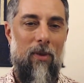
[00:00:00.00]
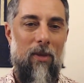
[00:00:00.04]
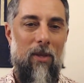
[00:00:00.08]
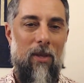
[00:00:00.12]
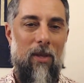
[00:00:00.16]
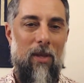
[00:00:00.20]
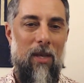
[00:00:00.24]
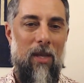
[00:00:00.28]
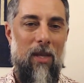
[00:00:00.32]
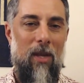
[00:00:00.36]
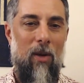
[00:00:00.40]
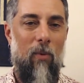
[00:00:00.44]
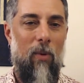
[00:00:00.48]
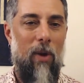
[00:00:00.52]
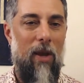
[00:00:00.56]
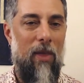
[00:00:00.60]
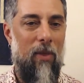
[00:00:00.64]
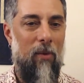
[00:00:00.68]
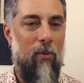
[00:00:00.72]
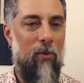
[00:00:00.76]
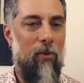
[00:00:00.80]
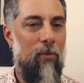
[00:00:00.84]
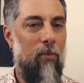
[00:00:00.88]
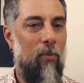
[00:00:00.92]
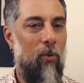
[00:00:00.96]
in a way that
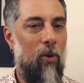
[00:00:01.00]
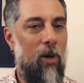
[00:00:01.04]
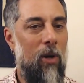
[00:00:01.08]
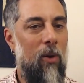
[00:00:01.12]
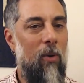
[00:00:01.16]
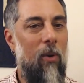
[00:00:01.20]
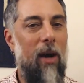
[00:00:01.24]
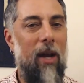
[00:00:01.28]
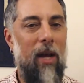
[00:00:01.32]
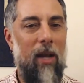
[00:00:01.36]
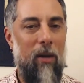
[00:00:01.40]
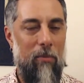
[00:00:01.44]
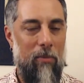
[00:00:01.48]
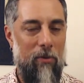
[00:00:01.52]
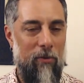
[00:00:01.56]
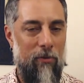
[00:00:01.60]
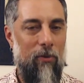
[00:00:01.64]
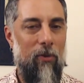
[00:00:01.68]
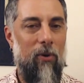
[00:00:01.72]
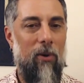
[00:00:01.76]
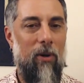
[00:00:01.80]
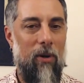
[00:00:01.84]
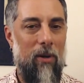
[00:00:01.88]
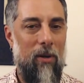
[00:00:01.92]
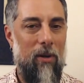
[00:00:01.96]
was more quiet
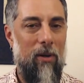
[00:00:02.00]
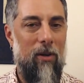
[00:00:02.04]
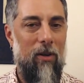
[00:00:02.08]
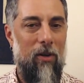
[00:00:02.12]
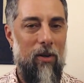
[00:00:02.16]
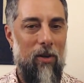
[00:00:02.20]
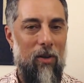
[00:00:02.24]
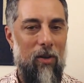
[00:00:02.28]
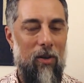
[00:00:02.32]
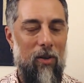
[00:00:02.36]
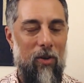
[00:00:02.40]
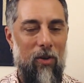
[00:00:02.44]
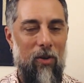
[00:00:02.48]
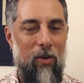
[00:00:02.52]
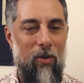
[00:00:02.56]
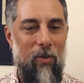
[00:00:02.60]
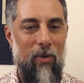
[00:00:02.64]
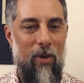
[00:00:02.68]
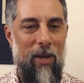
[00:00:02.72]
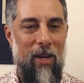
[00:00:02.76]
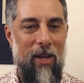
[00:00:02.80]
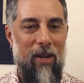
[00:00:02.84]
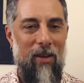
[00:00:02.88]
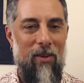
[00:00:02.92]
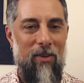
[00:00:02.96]
before,
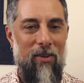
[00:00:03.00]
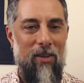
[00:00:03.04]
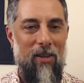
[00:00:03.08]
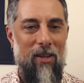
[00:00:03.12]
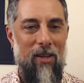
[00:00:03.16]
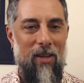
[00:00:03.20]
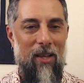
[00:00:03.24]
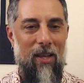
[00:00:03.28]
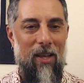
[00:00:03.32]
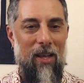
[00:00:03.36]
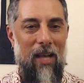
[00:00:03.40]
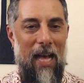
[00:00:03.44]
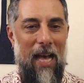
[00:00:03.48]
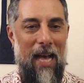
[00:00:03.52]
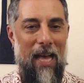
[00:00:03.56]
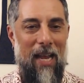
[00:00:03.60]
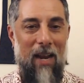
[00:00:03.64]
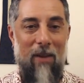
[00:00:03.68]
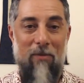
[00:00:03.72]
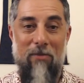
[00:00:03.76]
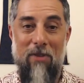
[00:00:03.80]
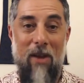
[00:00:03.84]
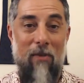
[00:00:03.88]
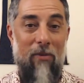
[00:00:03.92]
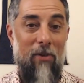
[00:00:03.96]
right? And
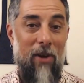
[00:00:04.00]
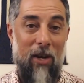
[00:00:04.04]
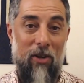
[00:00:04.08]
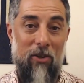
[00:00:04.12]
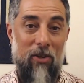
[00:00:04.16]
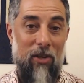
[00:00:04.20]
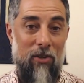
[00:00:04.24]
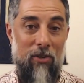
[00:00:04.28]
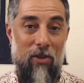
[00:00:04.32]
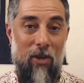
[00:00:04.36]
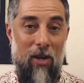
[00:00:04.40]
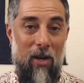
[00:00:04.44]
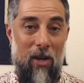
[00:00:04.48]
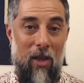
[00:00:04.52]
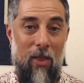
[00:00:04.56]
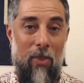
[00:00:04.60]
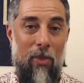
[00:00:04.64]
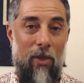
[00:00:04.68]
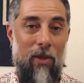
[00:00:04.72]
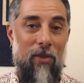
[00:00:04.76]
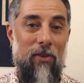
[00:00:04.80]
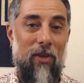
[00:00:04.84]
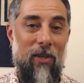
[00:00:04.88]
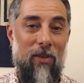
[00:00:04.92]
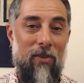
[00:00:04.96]
I've never actually taught on
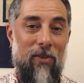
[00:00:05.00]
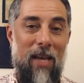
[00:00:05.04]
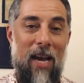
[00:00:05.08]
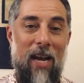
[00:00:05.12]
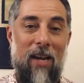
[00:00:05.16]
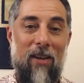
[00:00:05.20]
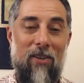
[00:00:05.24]
this exact